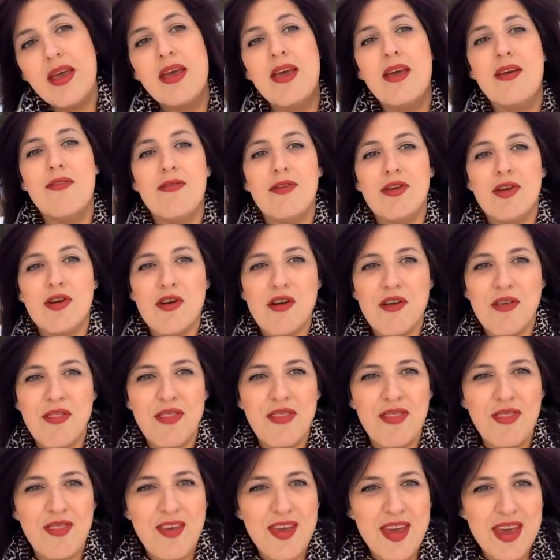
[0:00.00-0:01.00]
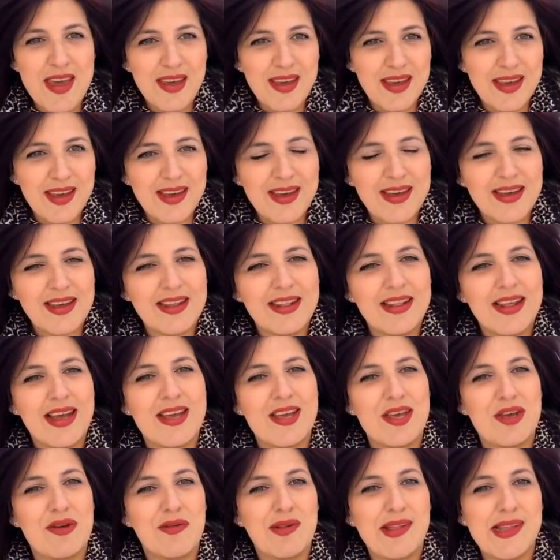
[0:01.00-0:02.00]
if you're thinking
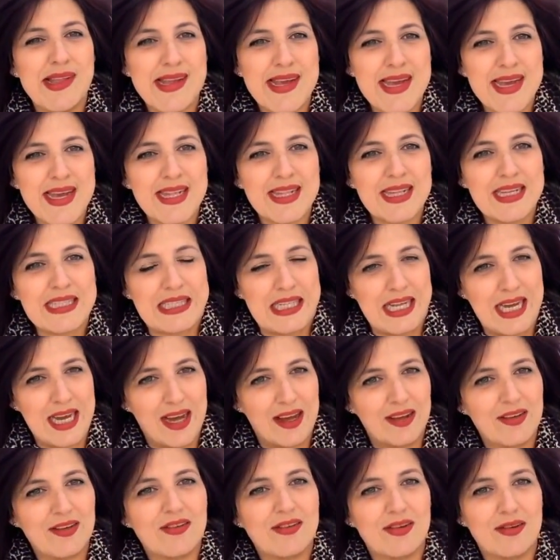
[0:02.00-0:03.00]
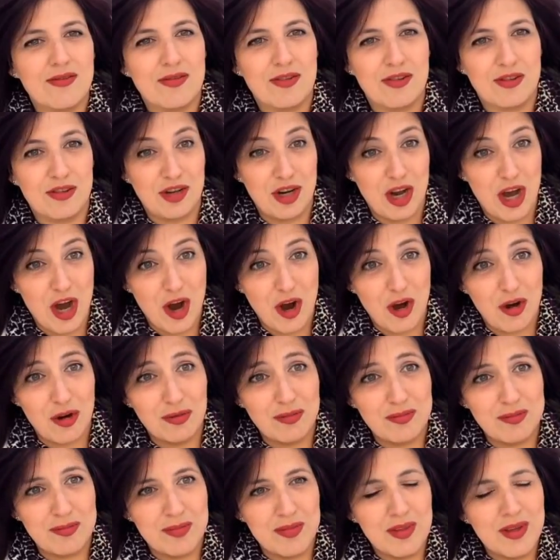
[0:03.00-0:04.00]
that you've seen the last of
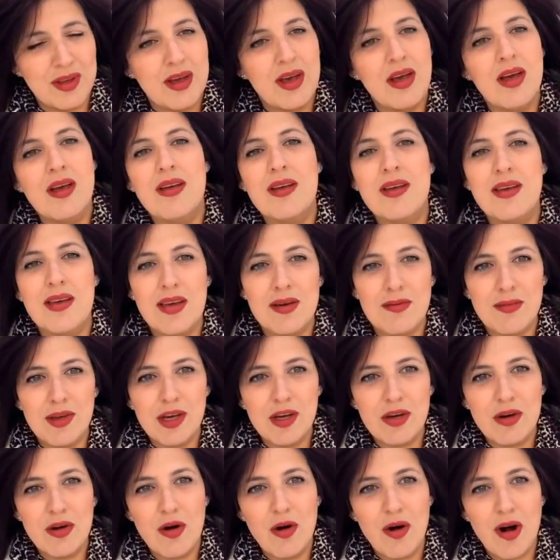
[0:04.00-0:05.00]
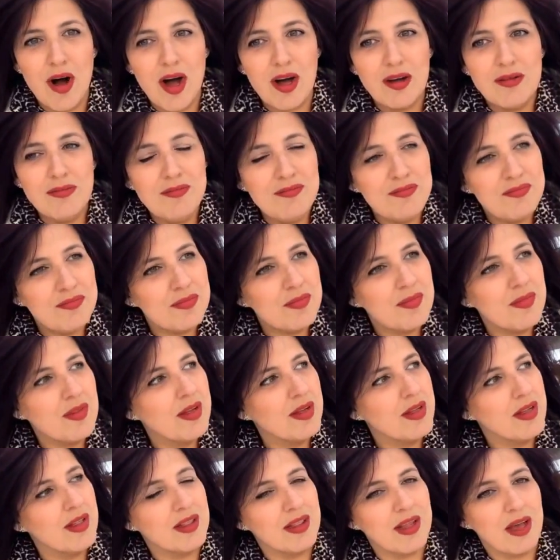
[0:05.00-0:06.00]
snow, give me a call.
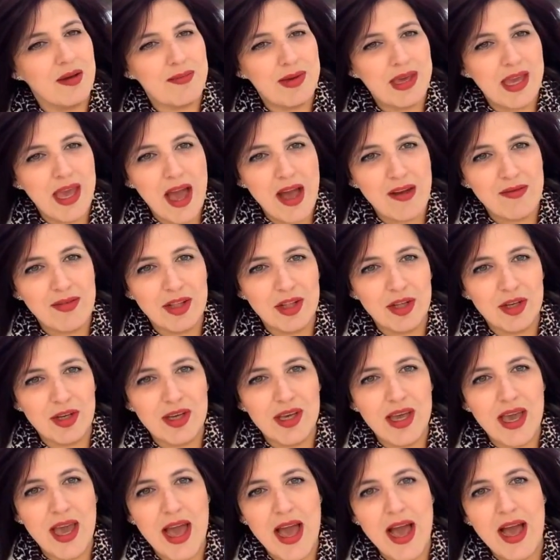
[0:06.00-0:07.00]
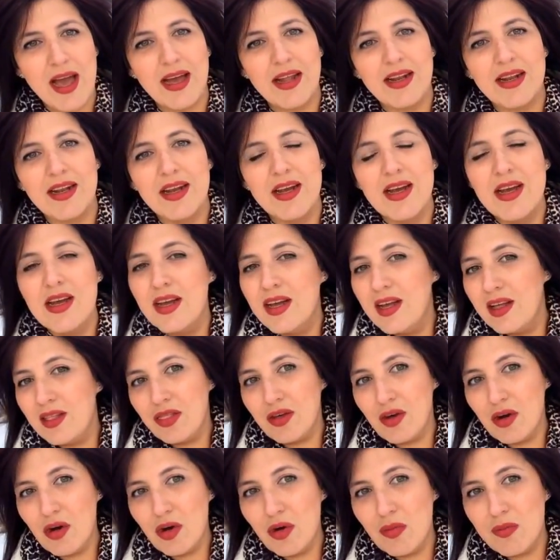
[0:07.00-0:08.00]
Let me have a look at
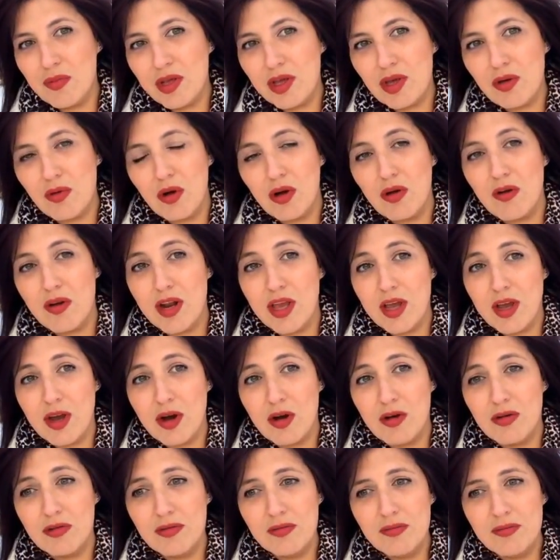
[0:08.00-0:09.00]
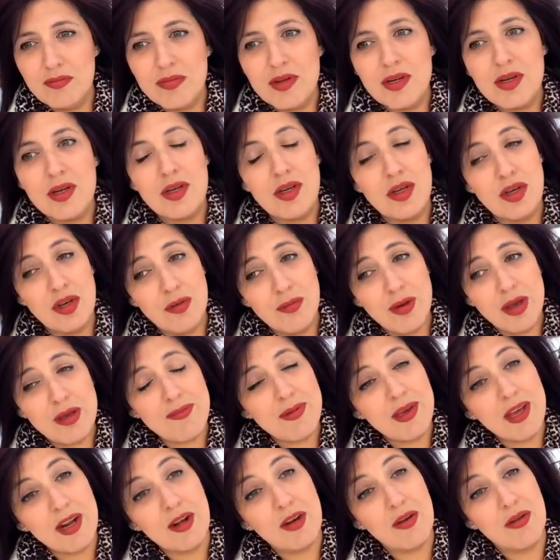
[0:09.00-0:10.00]
the home that you already own. You
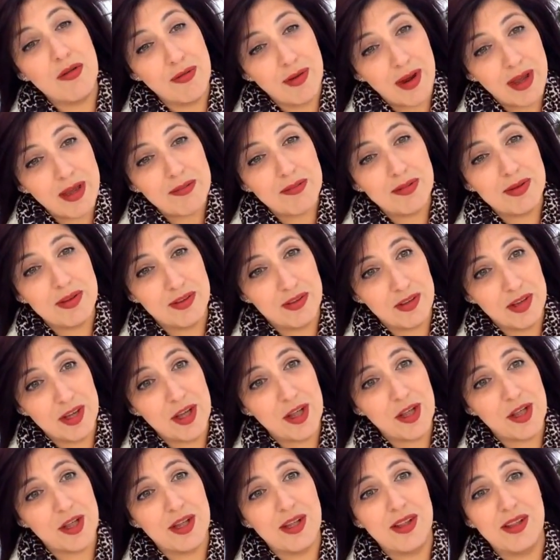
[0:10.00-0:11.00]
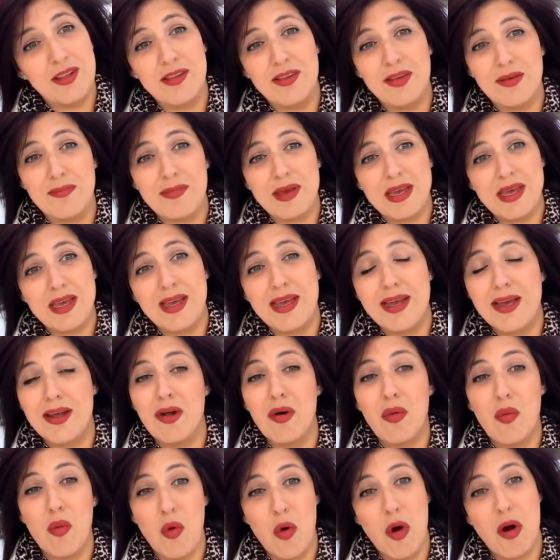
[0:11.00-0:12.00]
might be in a great position to be
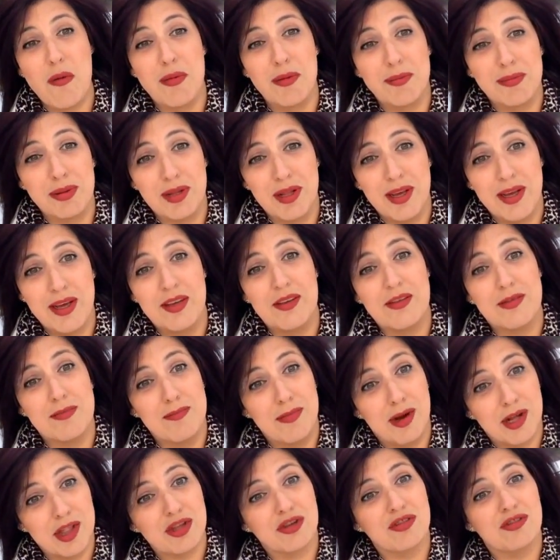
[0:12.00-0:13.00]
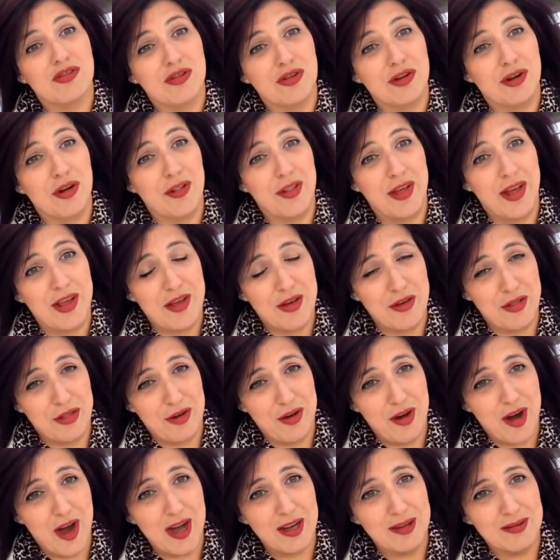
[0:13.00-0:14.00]
in a warmer place much sooner than you
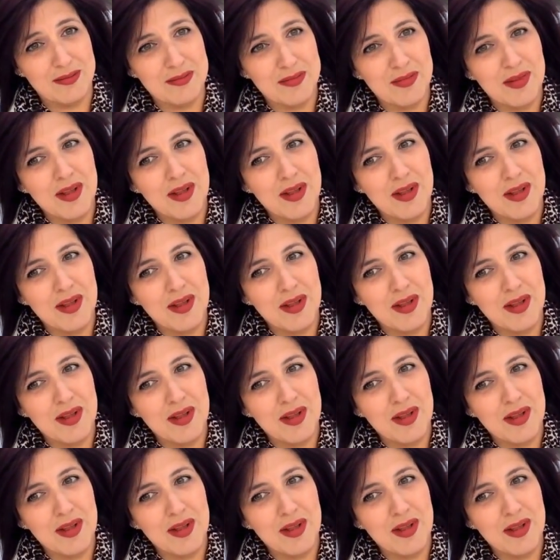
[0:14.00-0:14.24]
thought.